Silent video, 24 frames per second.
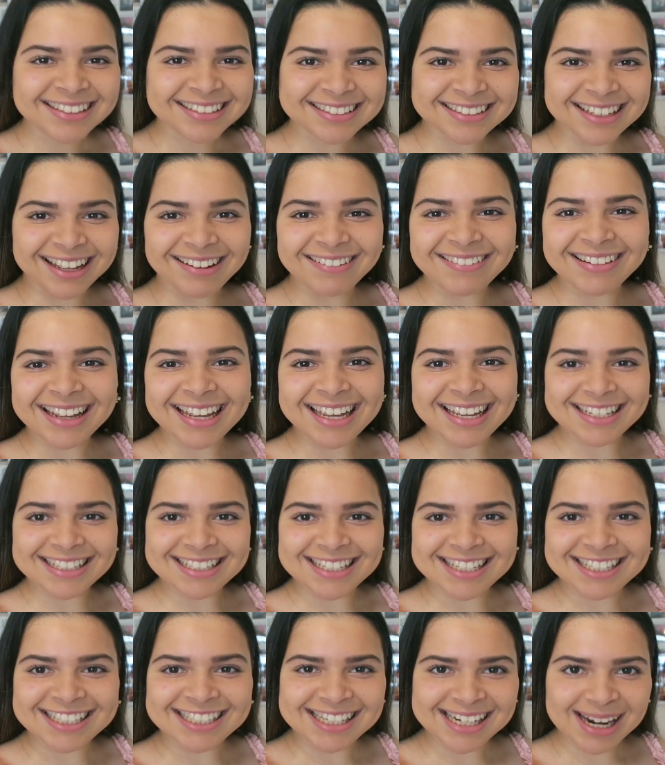so it
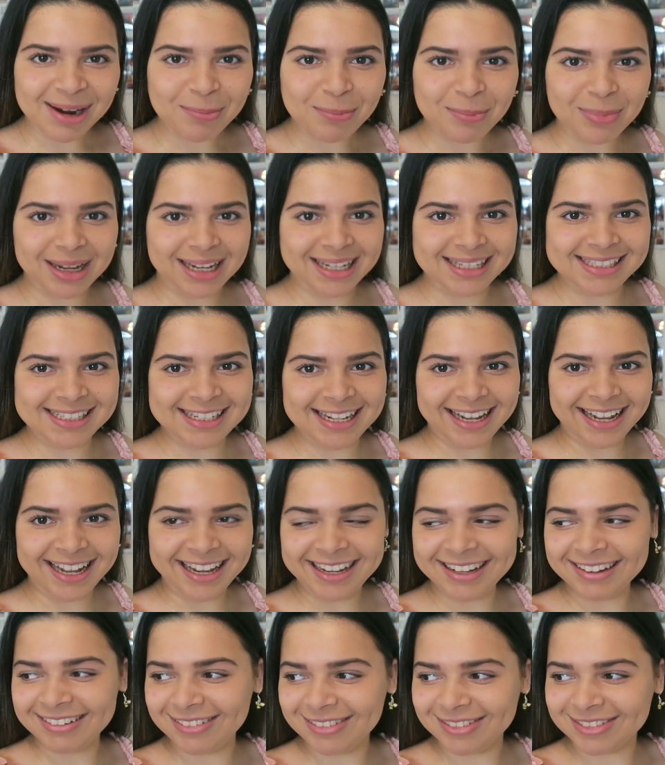is a jam-packed
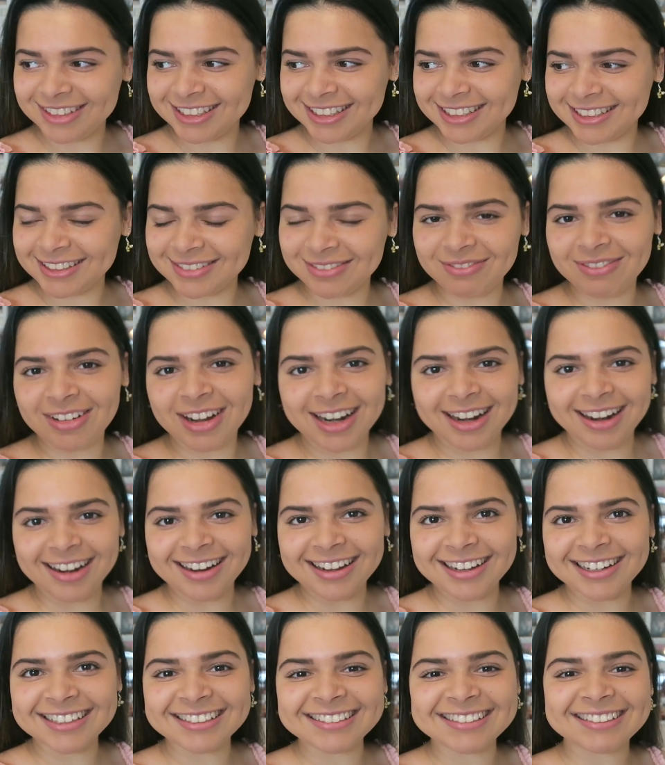day of just
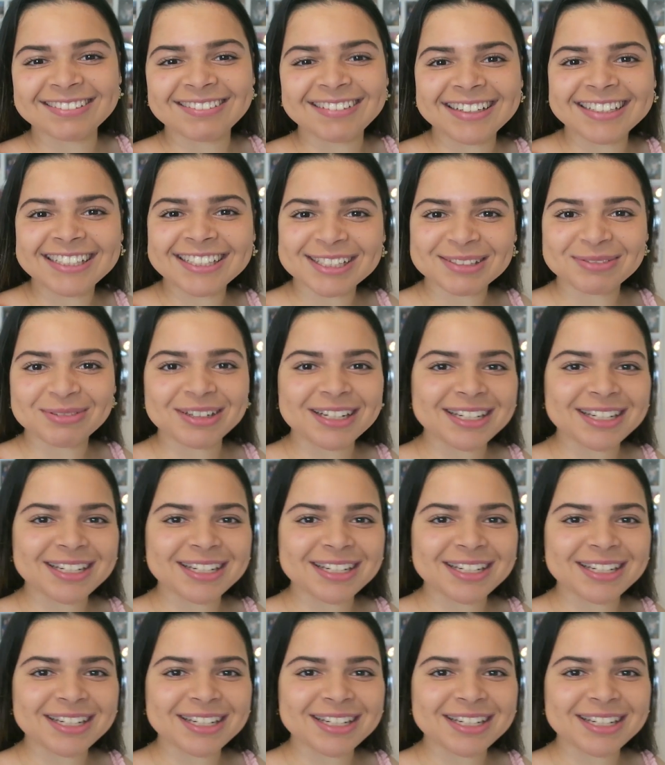funness so I just